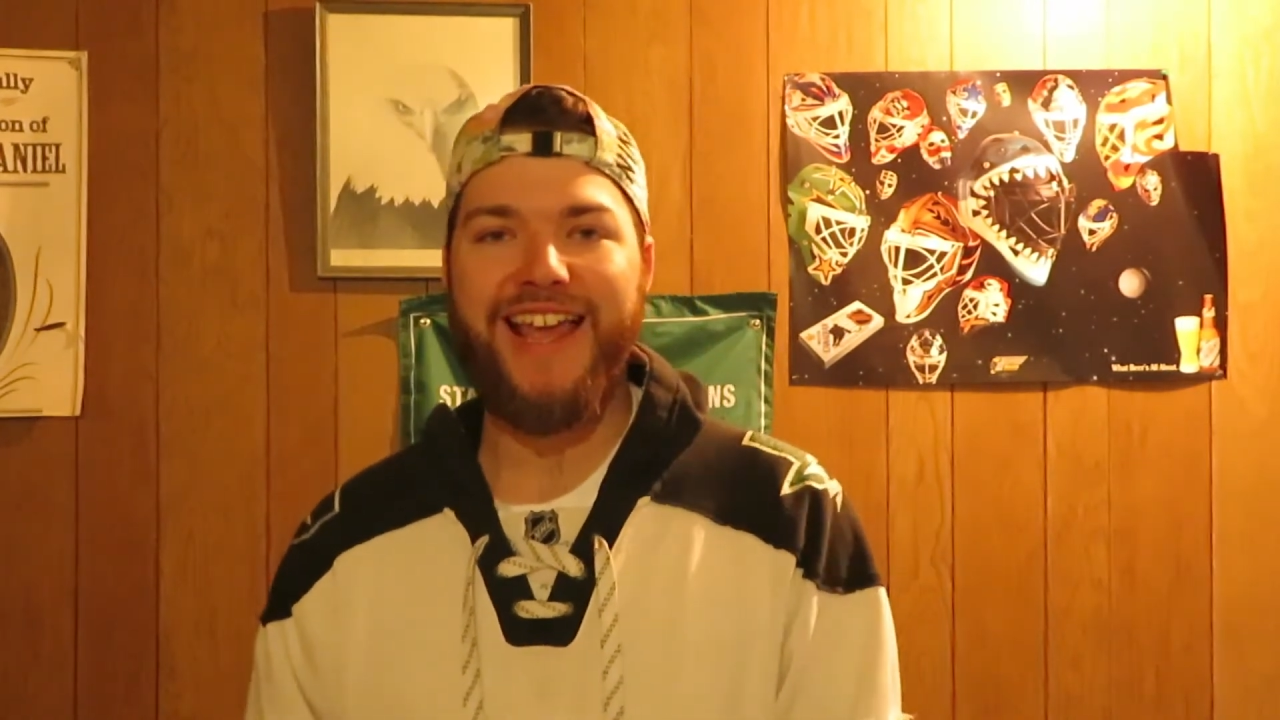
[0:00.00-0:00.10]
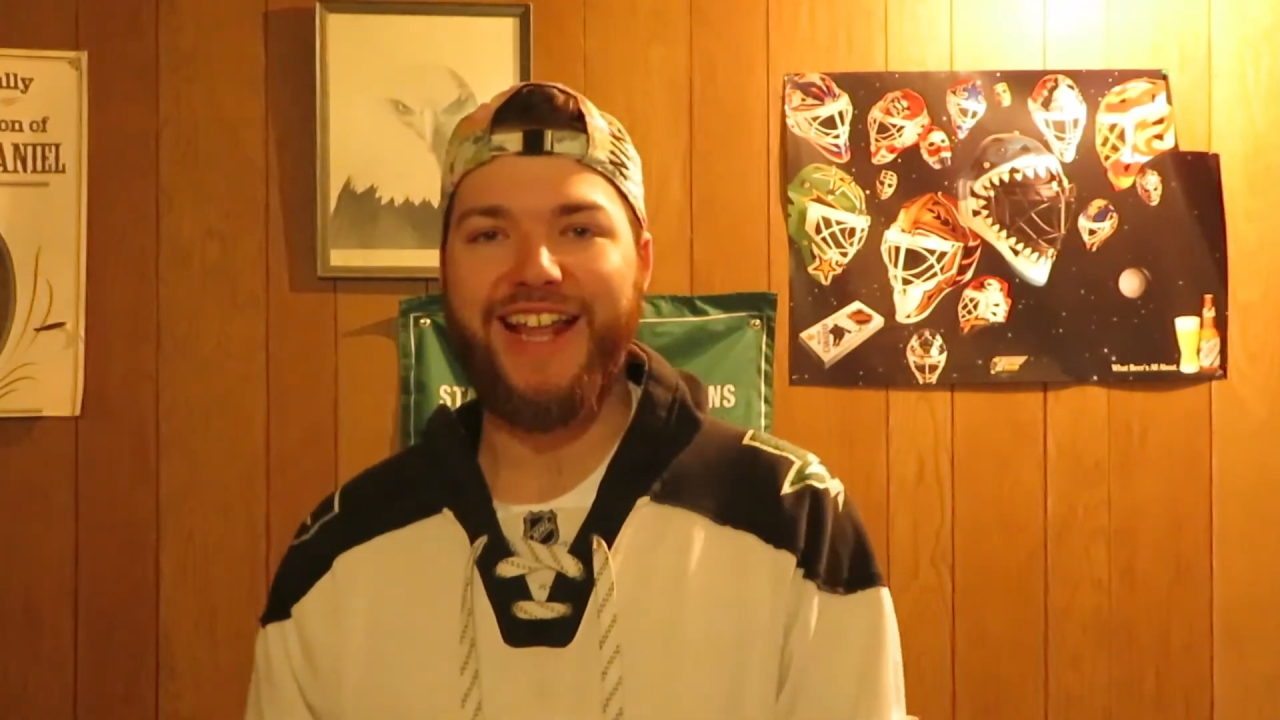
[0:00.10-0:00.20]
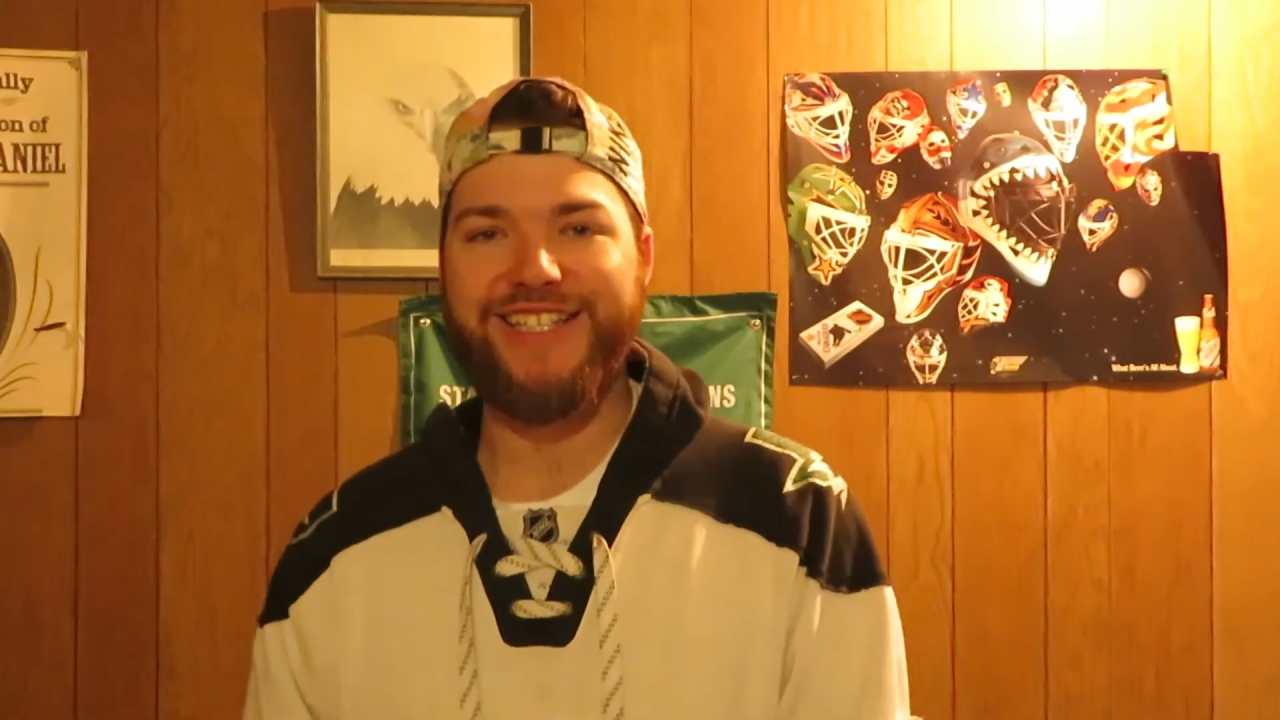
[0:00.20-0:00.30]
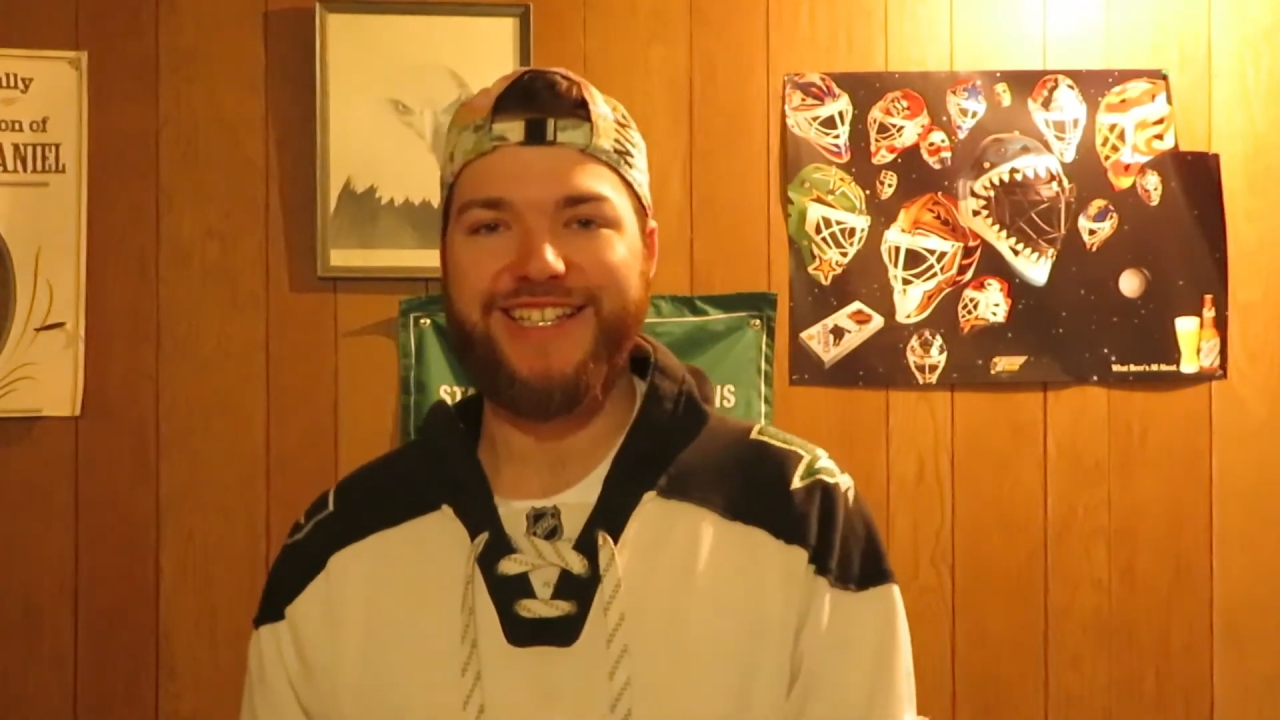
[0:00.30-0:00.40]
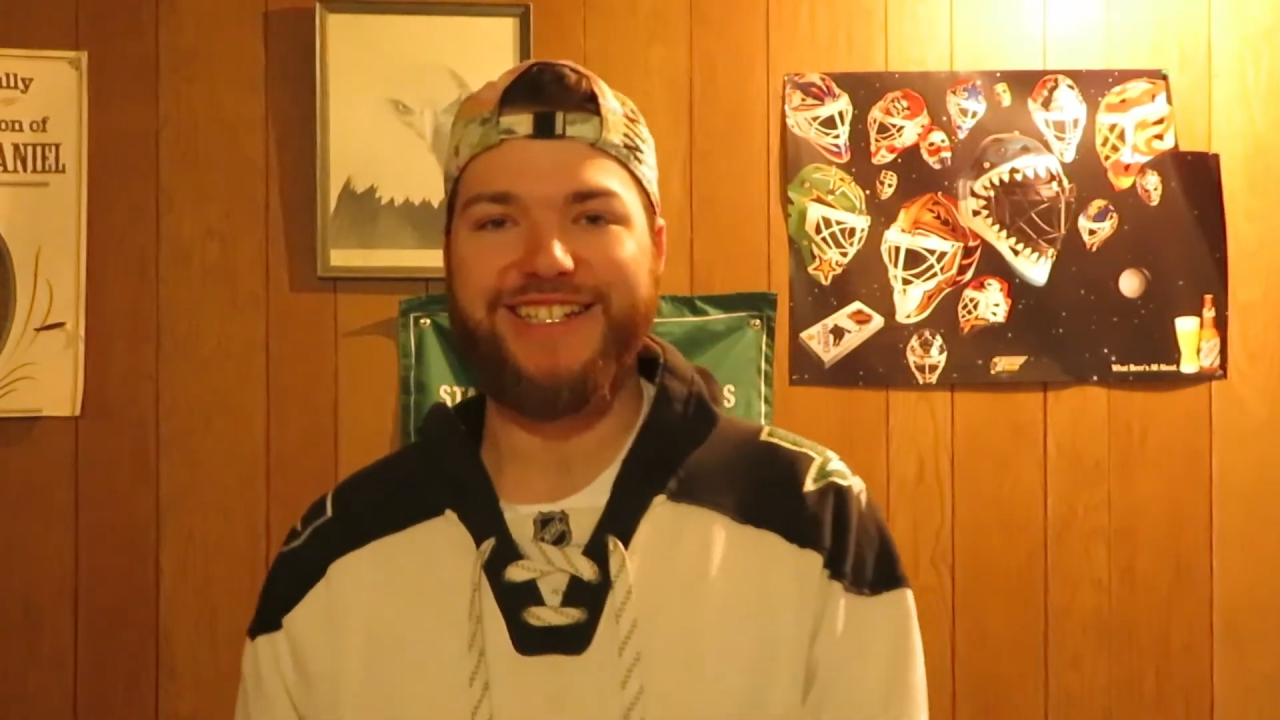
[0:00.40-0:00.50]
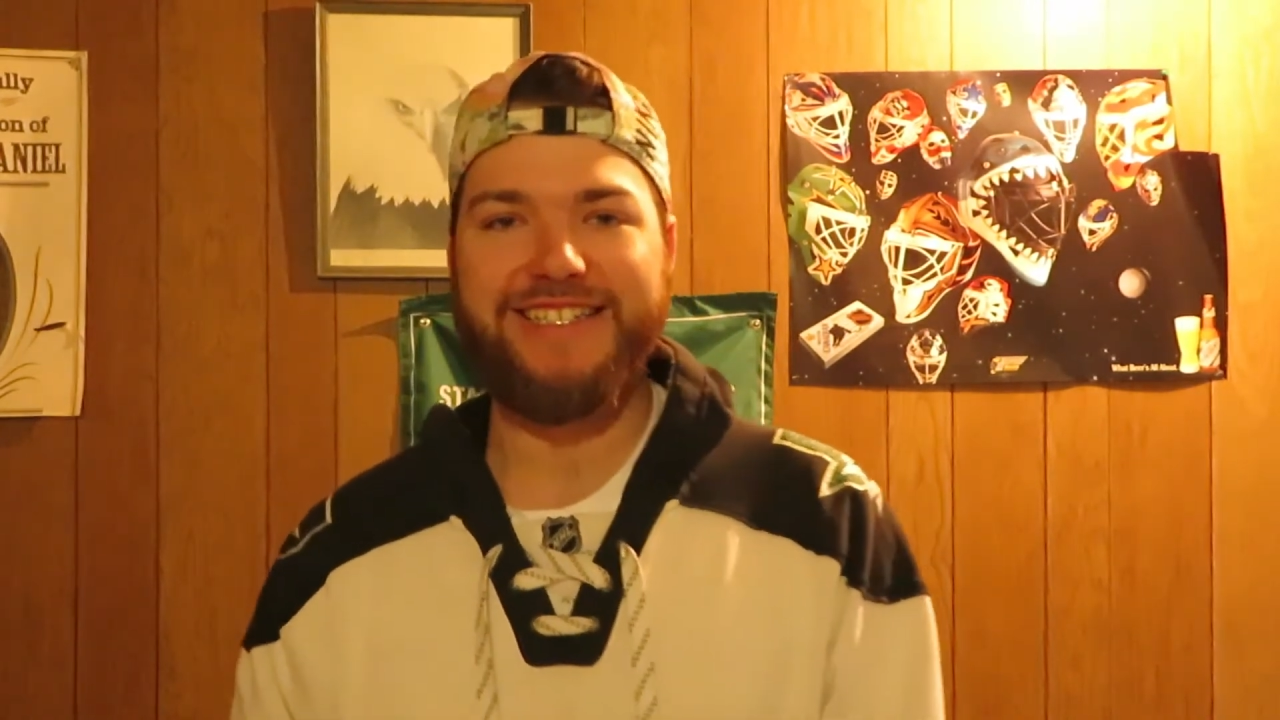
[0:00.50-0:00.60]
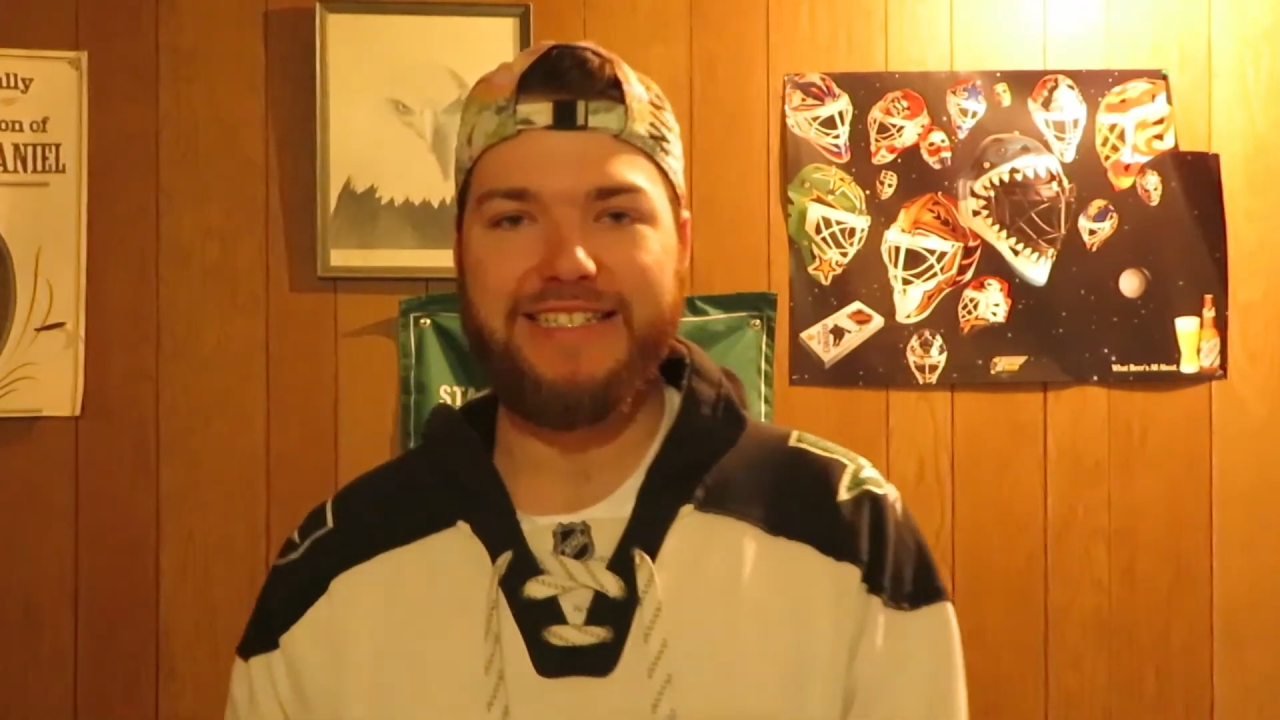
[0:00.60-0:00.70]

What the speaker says: and said